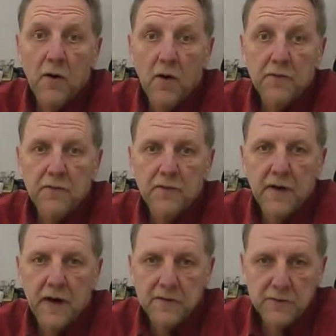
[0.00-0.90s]
of
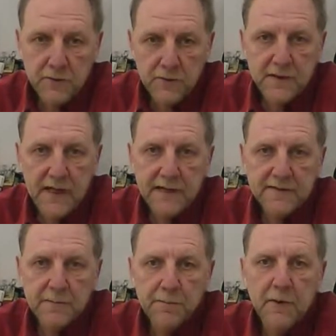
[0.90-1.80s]
a 2-day
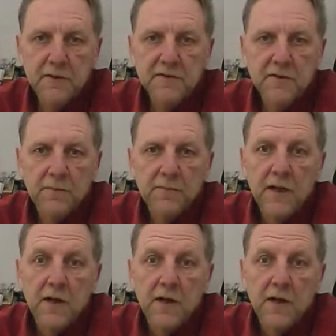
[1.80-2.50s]
symposium